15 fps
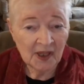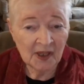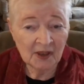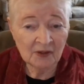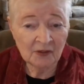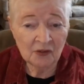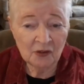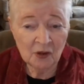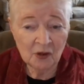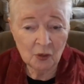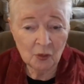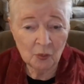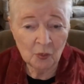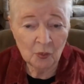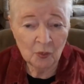And
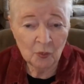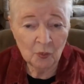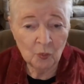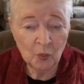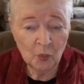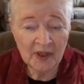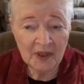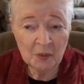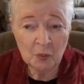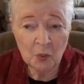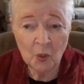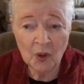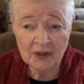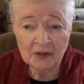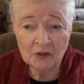so we
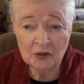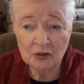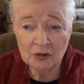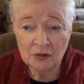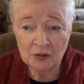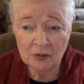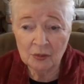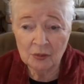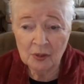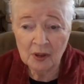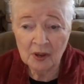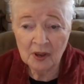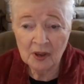want to